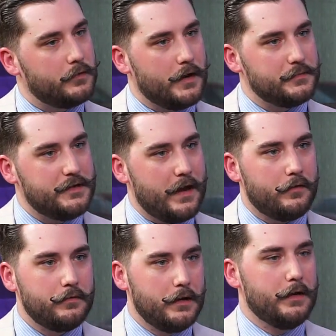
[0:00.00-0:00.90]
comes
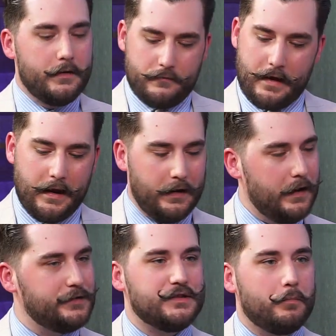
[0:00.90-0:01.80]
down, and
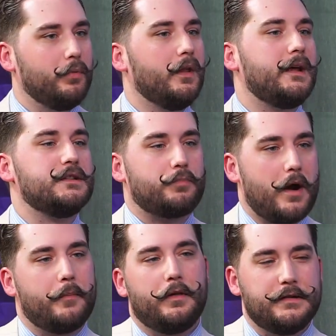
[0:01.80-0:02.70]
it just blends
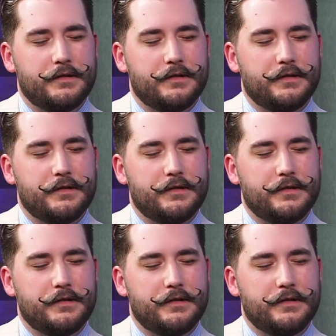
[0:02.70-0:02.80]
properly.